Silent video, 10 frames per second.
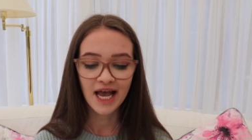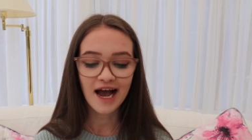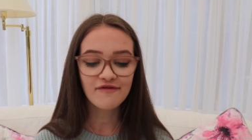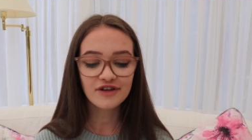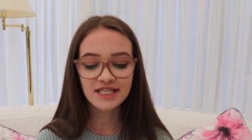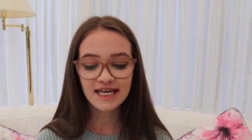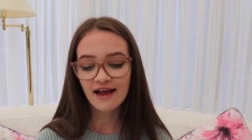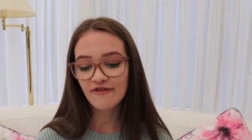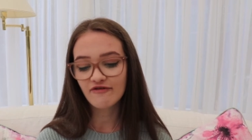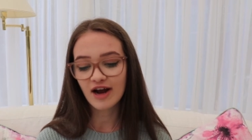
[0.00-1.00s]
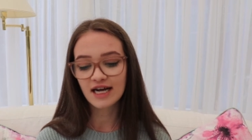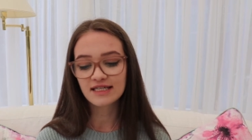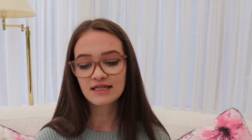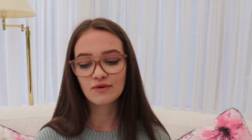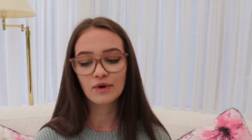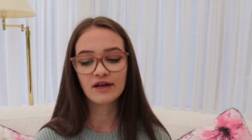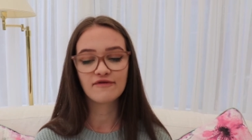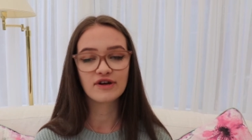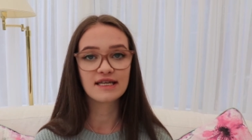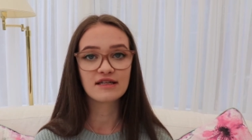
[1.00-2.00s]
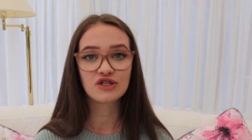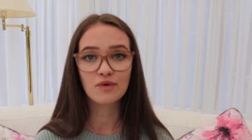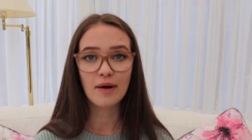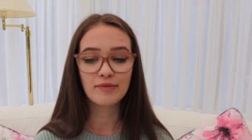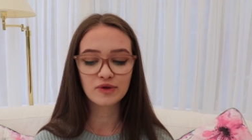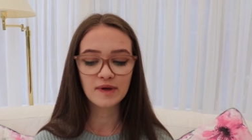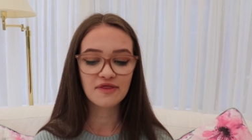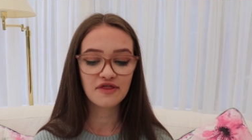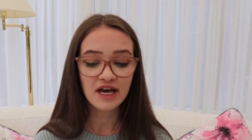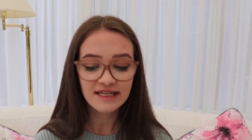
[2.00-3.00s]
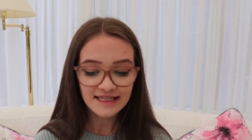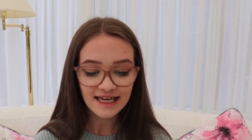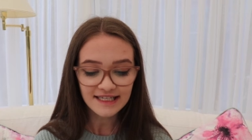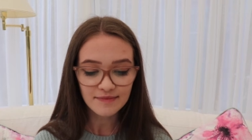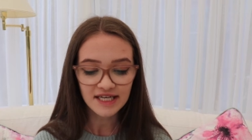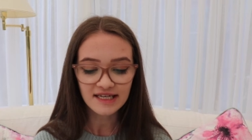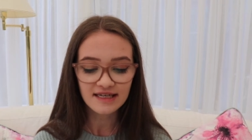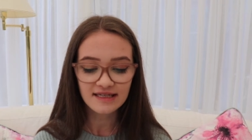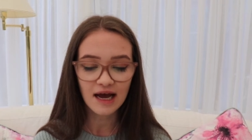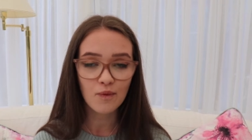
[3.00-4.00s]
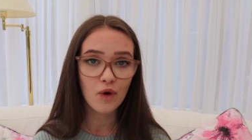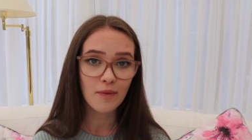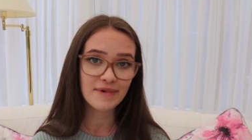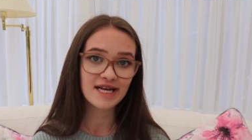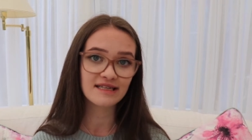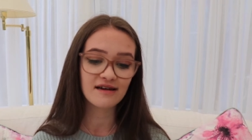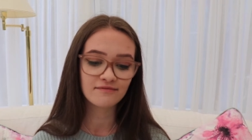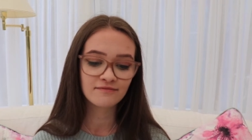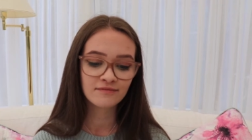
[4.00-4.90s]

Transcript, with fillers: average sea level rise will have risen somewhere between thirty centimetres and one metre.